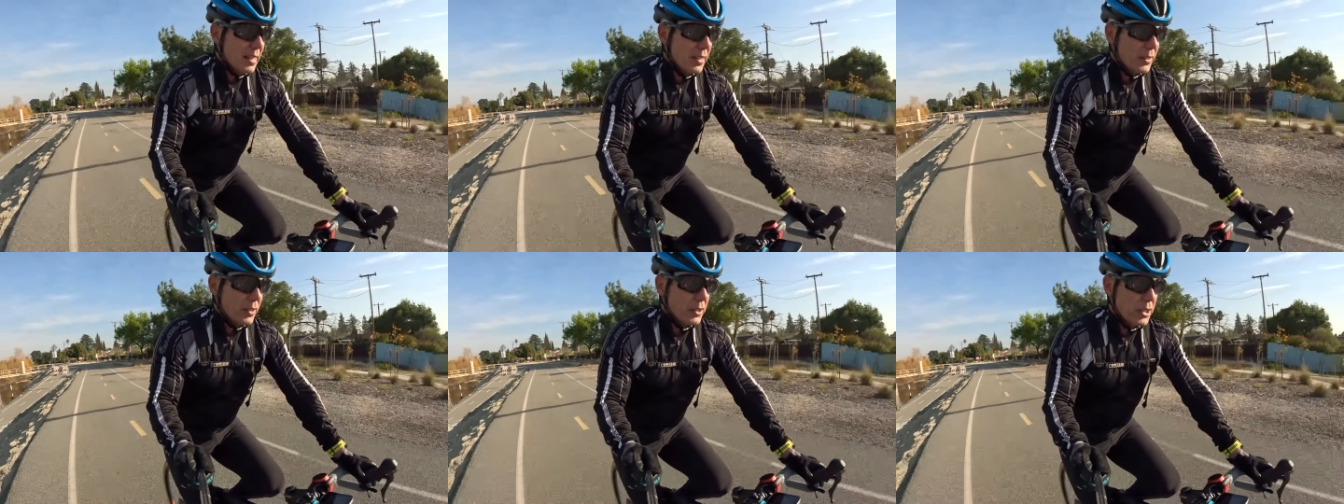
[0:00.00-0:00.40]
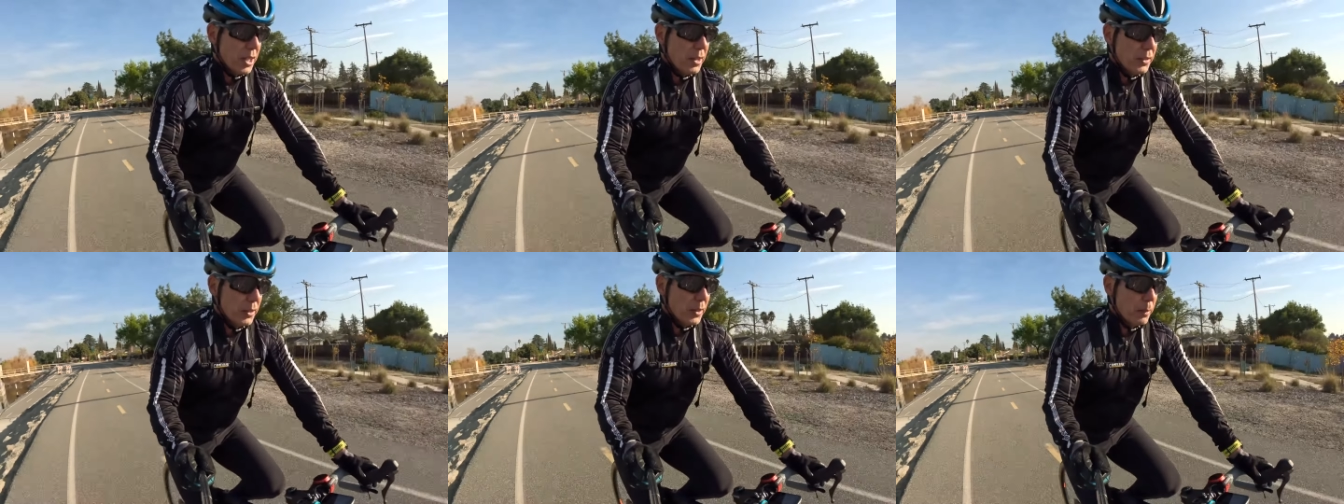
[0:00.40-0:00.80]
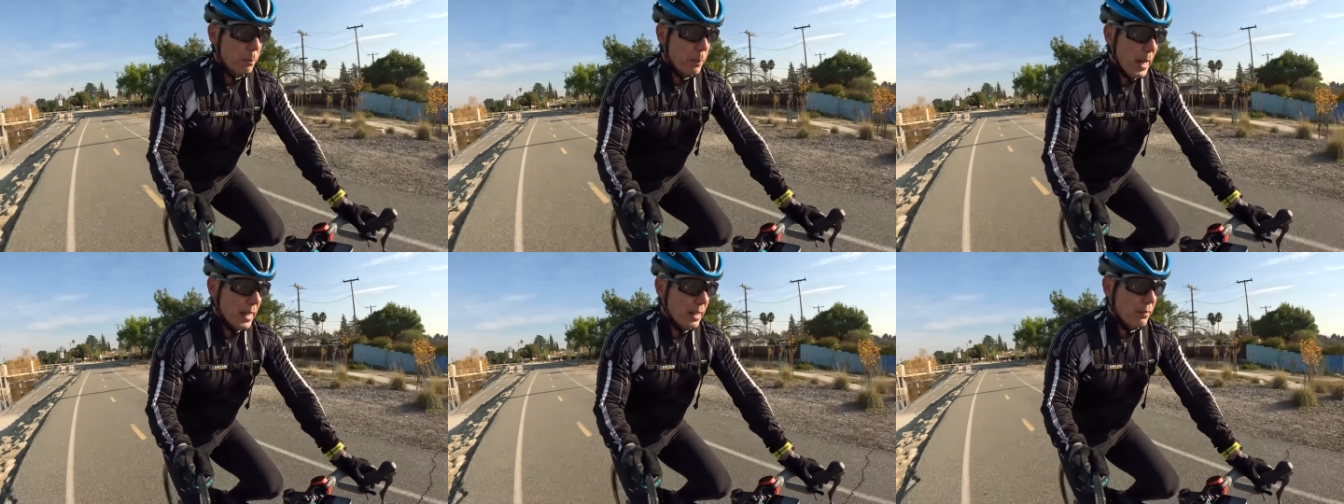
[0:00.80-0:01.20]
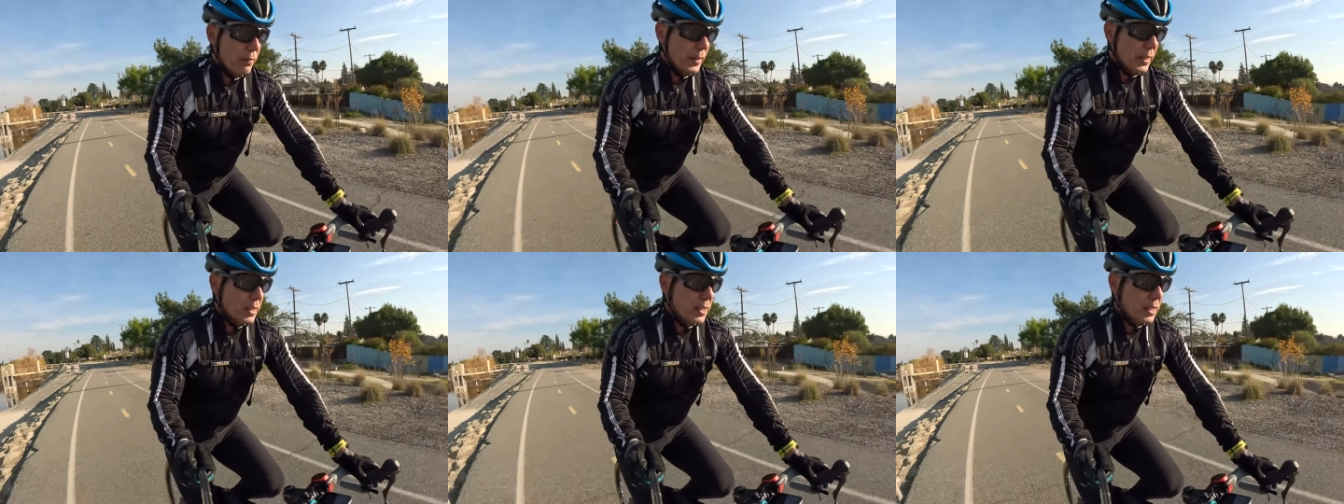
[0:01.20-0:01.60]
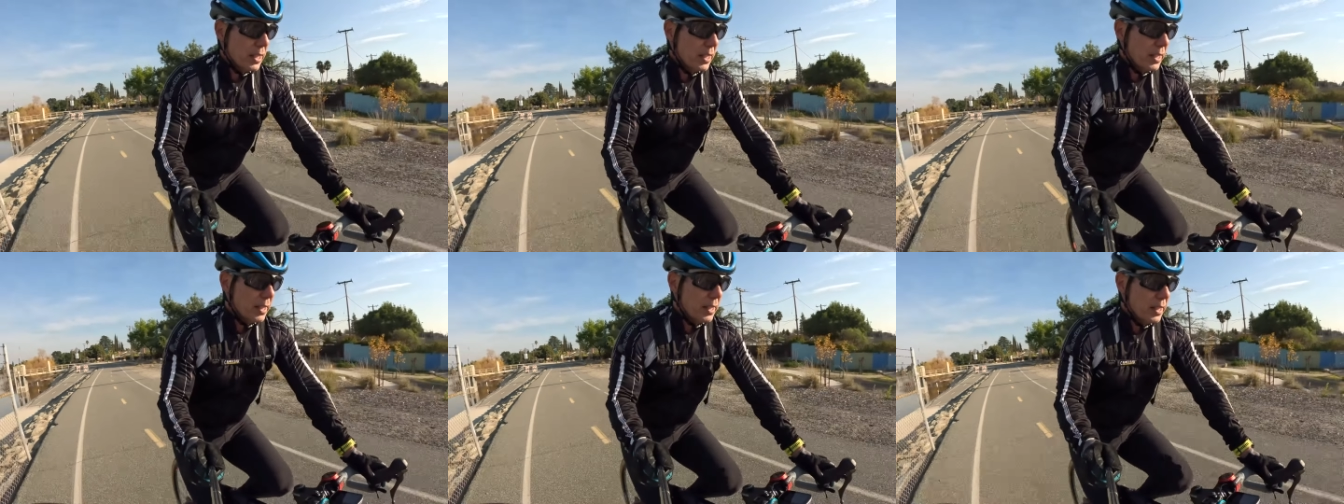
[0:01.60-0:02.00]
there's other benefits
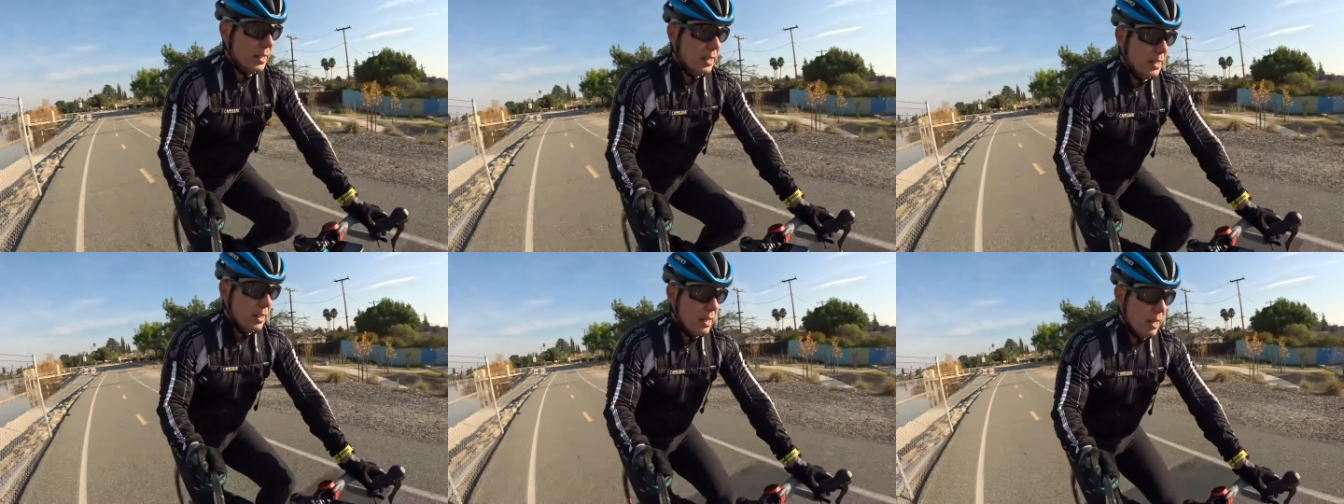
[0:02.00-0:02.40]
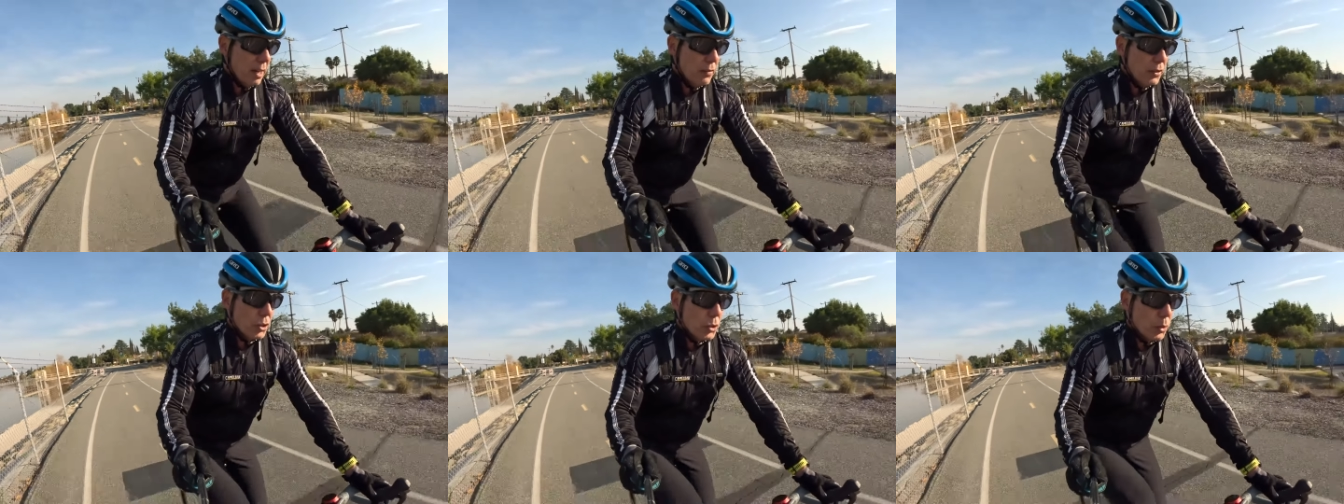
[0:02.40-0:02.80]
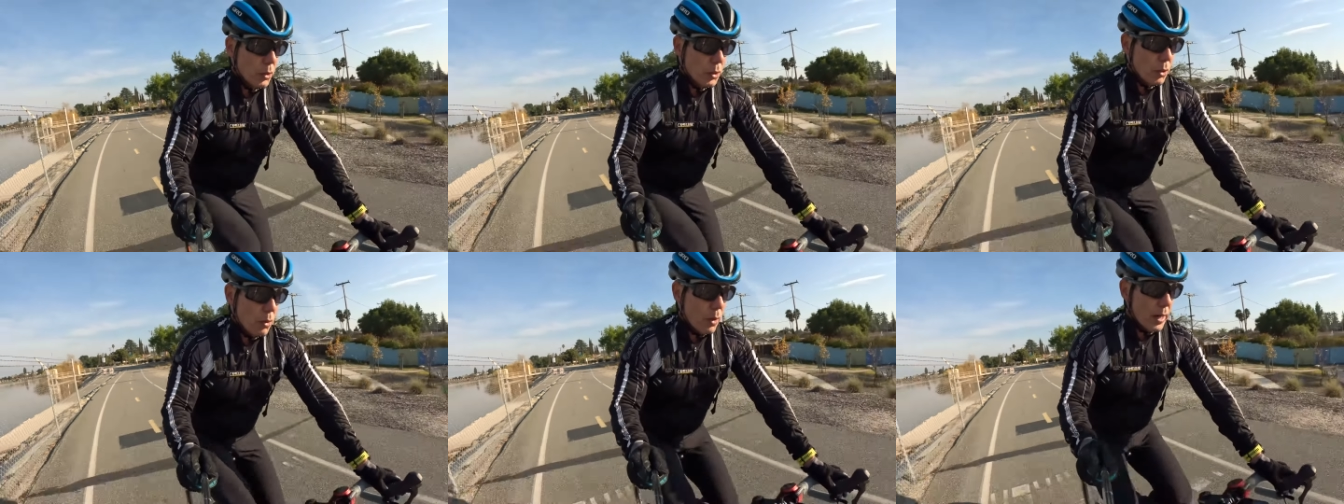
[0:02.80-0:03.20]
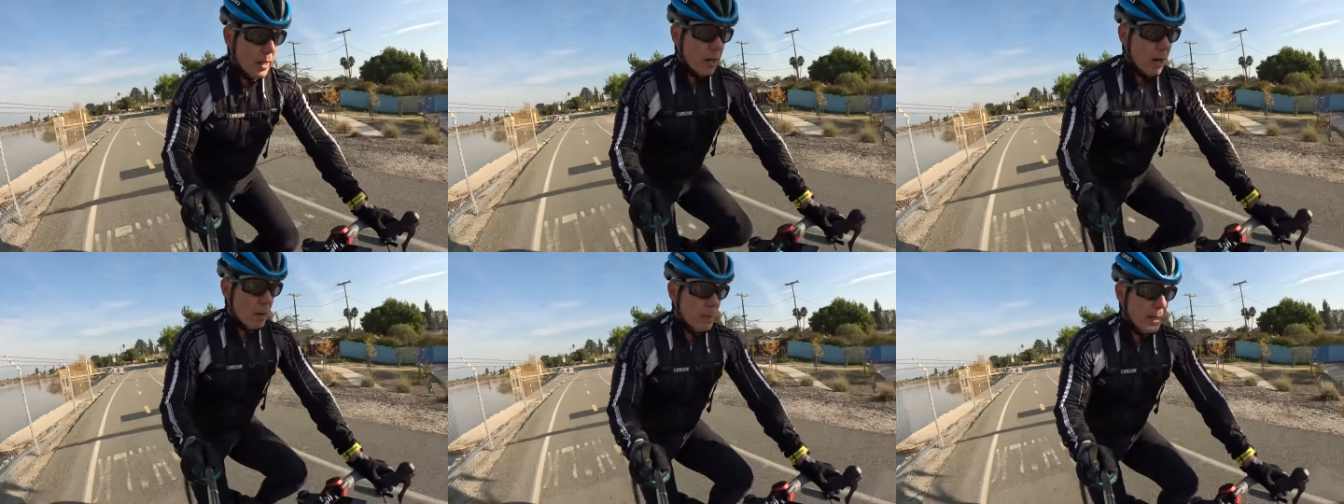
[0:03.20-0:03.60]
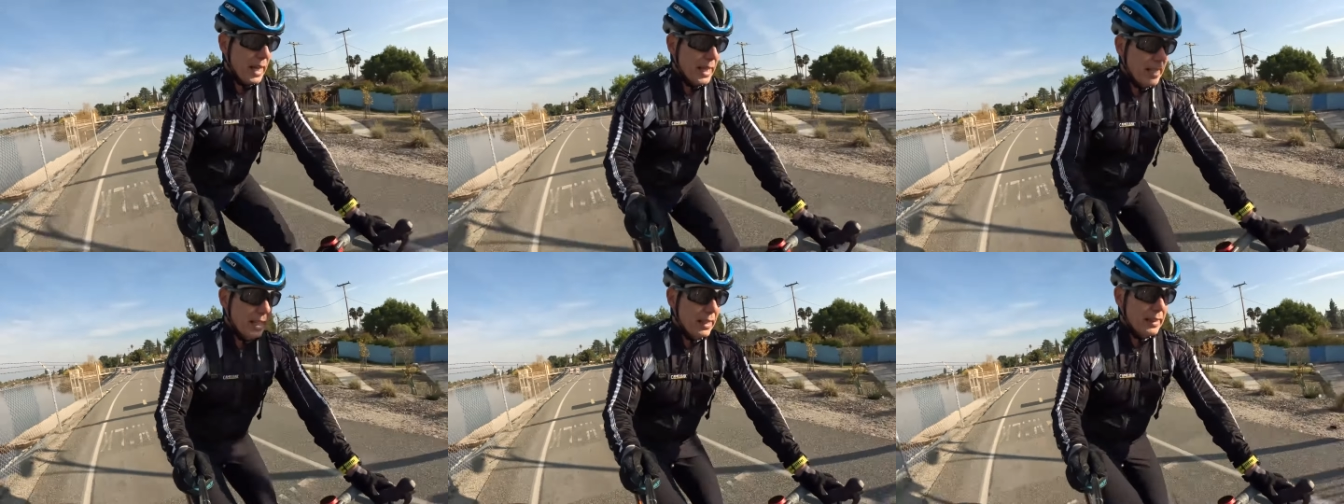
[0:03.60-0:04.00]
of a shorter crank arm, and I
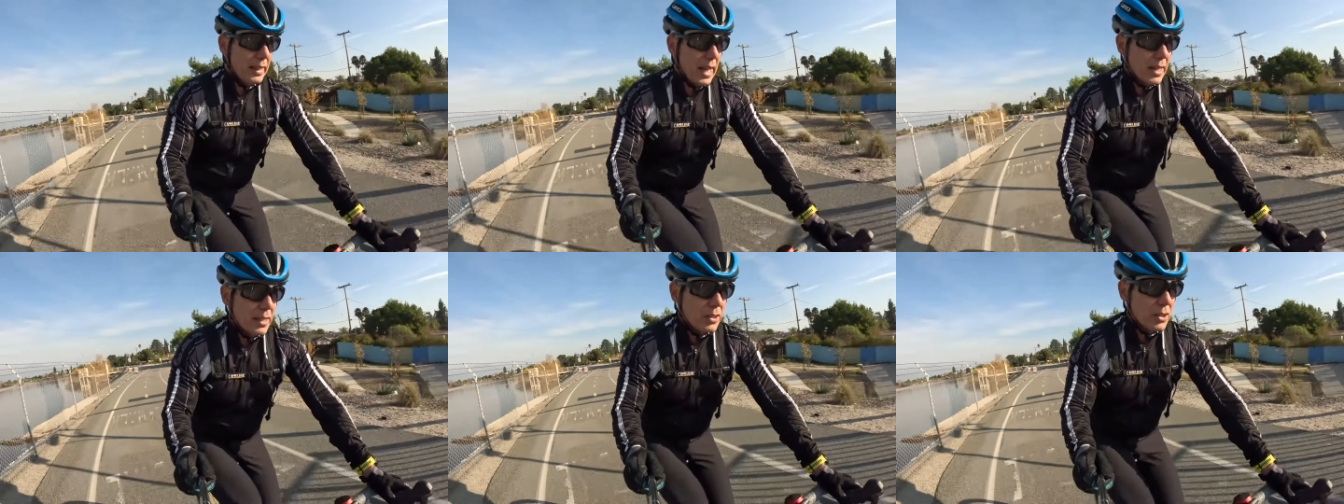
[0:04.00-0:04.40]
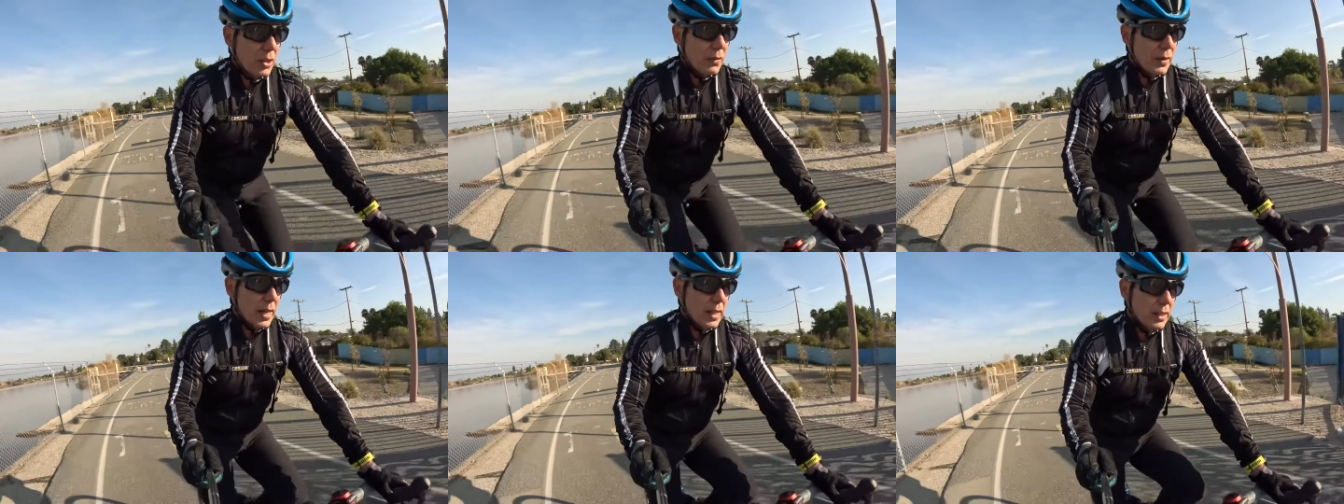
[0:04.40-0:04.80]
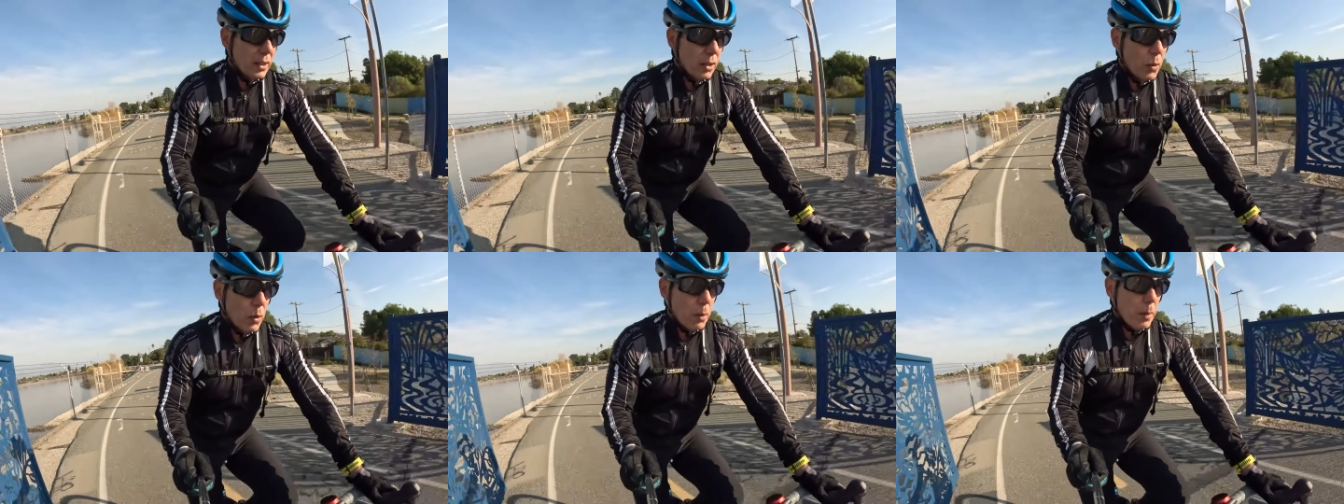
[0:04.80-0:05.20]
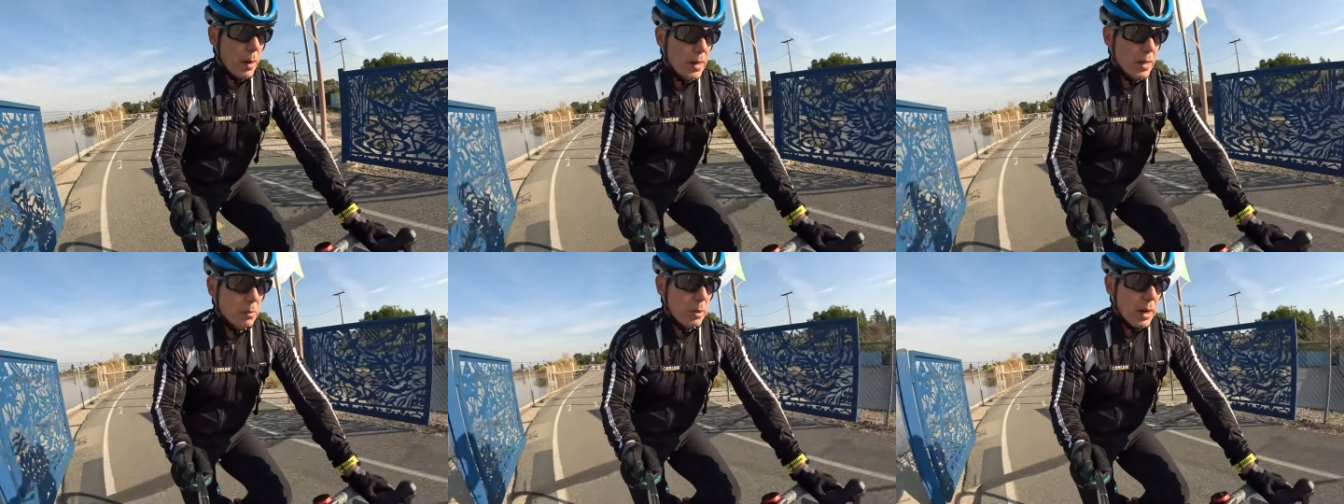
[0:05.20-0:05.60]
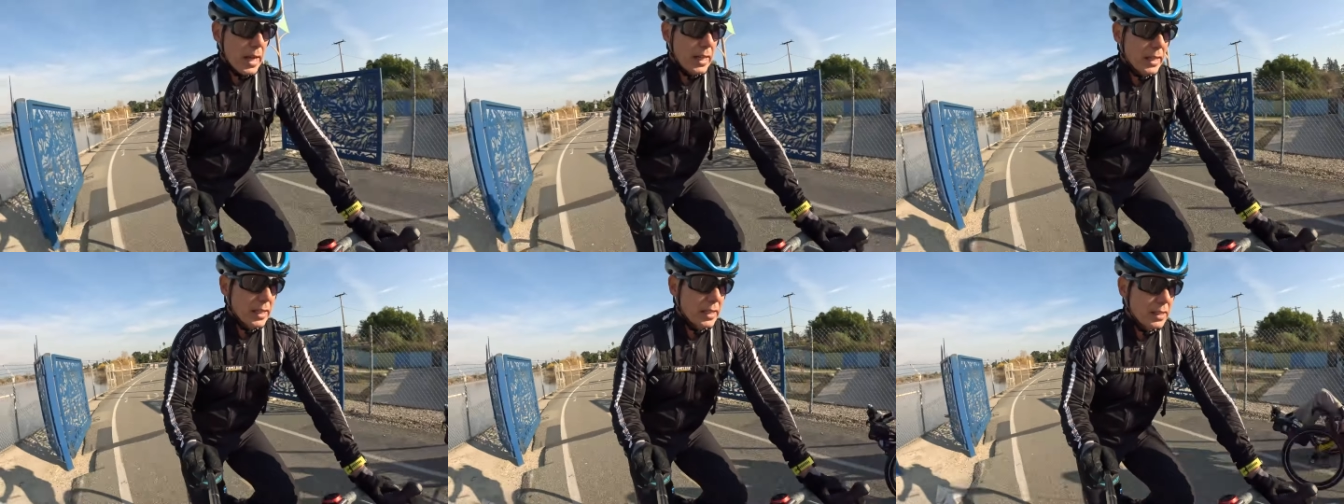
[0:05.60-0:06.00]
get that. You've got a lower bottom
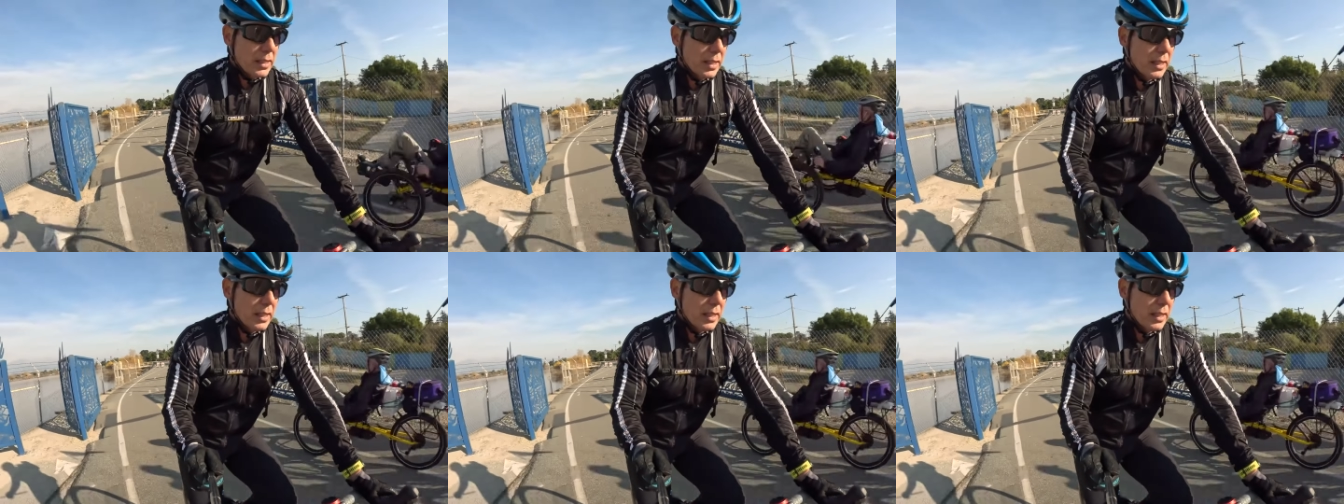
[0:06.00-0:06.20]
bracket,